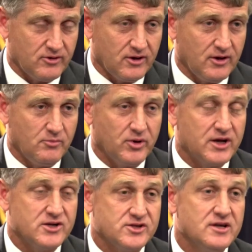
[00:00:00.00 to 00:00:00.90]
um,
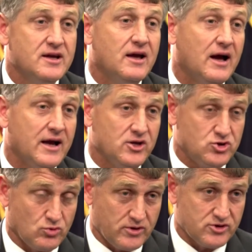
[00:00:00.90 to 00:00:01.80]
because I
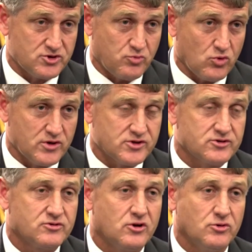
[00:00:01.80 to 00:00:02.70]
enjoy the
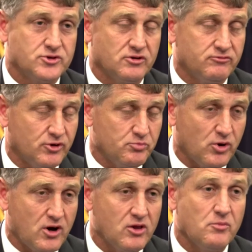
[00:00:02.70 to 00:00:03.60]
sports, coaching
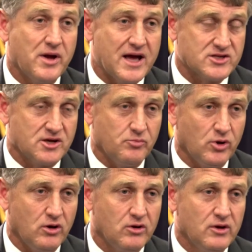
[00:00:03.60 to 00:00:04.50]
football or
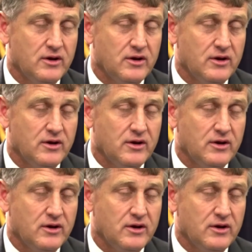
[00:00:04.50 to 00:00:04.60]
basketball.